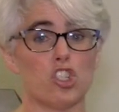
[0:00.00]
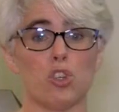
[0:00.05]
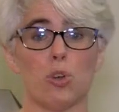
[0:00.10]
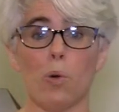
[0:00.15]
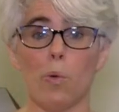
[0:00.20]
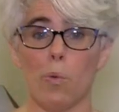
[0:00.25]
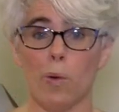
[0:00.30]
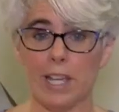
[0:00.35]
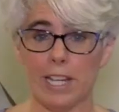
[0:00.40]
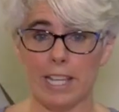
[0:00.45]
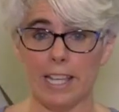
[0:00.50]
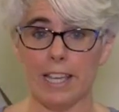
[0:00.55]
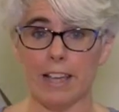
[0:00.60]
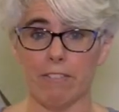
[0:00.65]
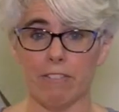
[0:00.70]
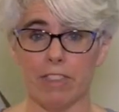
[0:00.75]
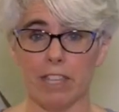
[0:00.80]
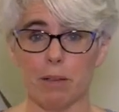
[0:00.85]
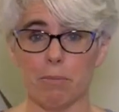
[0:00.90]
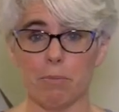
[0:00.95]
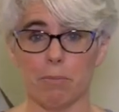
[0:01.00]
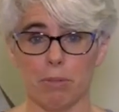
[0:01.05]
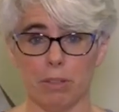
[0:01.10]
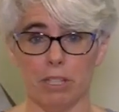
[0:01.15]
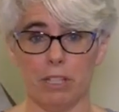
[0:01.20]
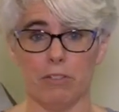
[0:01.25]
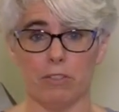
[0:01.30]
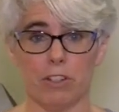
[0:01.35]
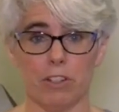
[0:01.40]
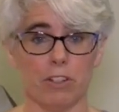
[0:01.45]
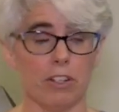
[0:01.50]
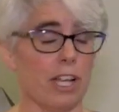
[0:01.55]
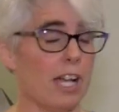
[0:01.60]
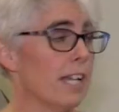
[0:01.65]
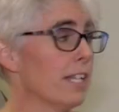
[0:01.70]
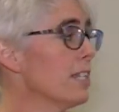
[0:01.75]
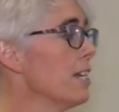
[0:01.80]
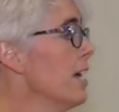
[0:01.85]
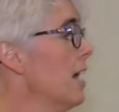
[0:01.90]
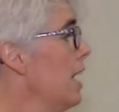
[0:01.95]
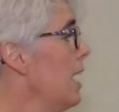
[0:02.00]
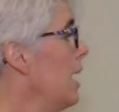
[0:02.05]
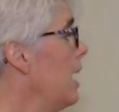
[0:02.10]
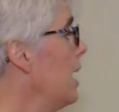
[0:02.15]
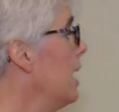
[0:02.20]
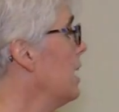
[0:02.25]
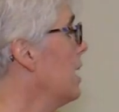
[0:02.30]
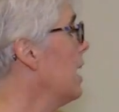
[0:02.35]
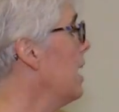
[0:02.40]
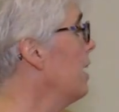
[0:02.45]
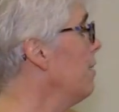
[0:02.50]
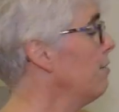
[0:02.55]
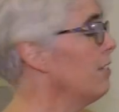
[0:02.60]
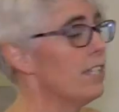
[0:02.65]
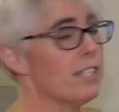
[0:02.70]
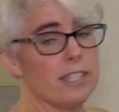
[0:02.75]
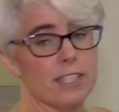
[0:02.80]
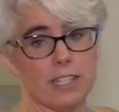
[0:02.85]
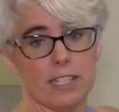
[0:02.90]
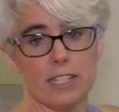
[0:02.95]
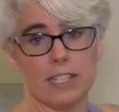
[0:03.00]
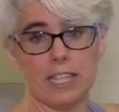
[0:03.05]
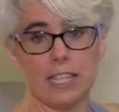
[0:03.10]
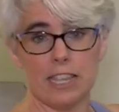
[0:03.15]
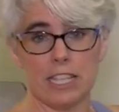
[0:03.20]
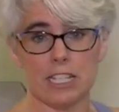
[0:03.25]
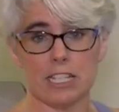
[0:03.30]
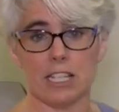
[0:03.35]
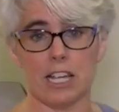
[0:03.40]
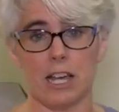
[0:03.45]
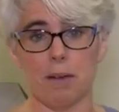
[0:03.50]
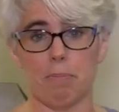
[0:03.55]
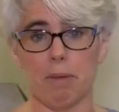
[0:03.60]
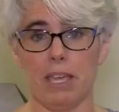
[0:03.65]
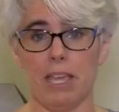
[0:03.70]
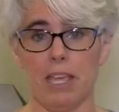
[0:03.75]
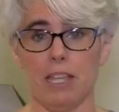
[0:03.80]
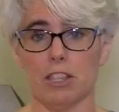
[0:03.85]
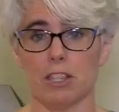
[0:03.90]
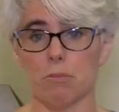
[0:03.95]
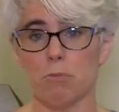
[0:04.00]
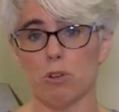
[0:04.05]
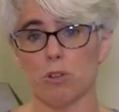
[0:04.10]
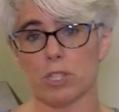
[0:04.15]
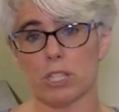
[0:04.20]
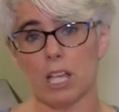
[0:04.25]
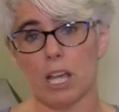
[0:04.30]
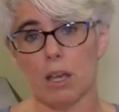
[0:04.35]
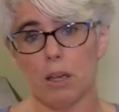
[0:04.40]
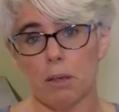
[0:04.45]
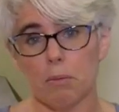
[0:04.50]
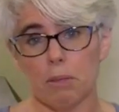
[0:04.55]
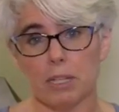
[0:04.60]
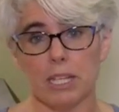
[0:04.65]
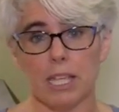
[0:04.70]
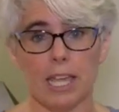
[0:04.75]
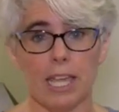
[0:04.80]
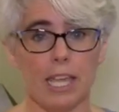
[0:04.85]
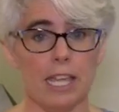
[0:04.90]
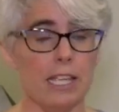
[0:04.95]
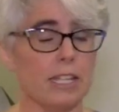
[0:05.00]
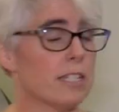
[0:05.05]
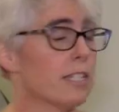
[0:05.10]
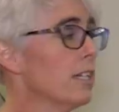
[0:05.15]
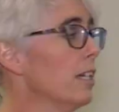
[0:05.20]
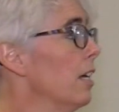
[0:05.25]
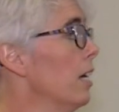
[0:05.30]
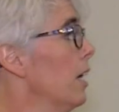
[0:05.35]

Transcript: 20 of them, believe it or not. And I've listed the top 8, the most common 8.